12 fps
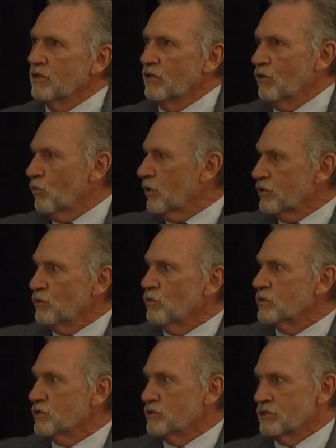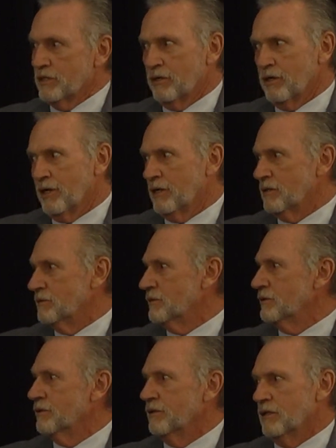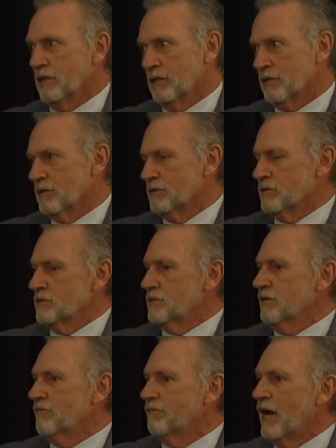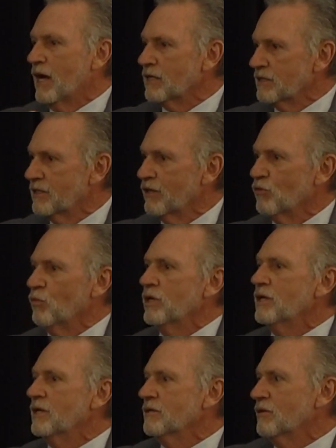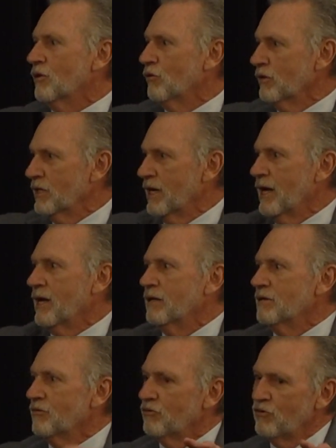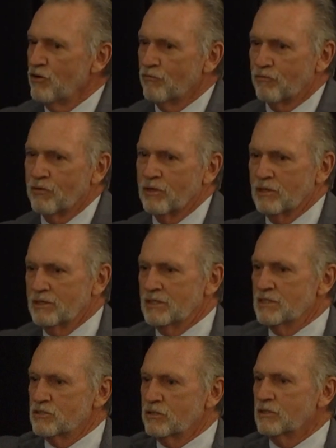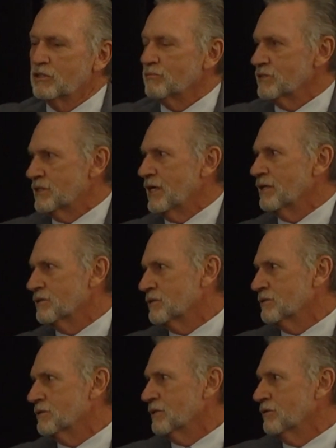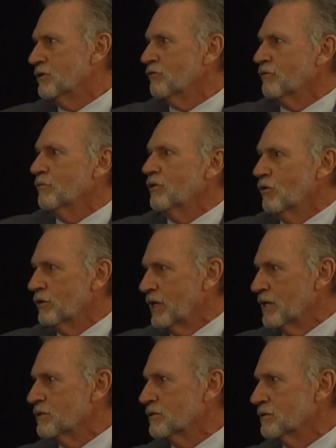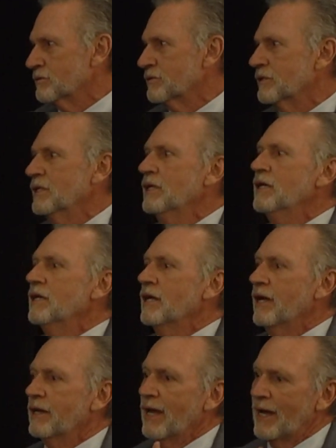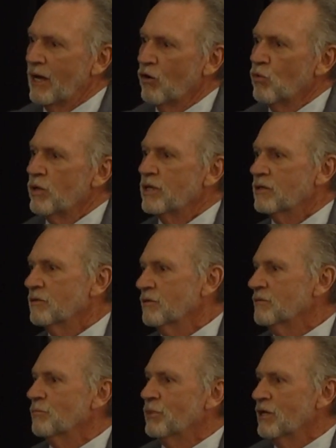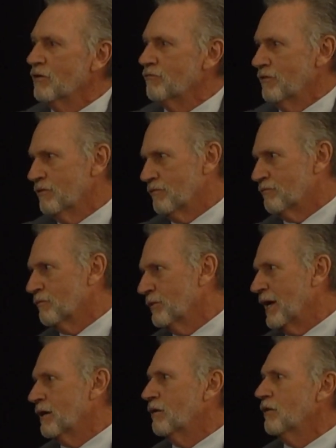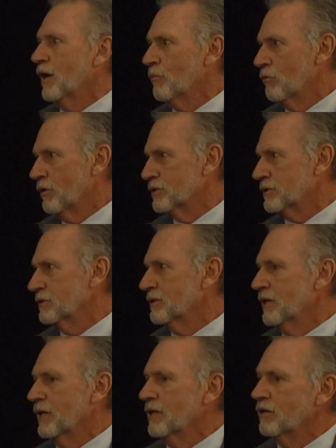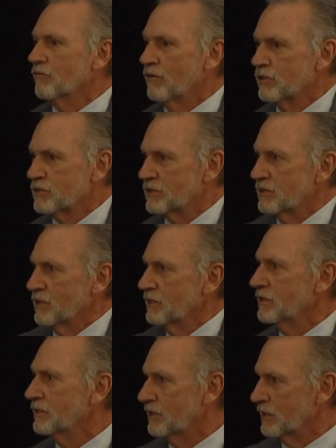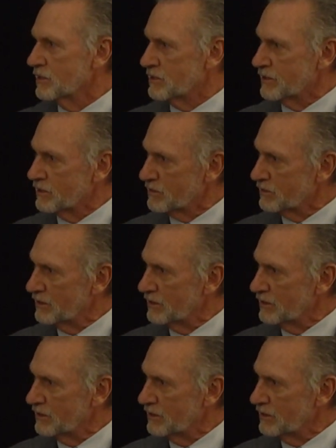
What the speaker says: what you were just sharing is the fact that we can look at different circumstances and different locations and how we can benefit from that collaboration and that innovation that exists.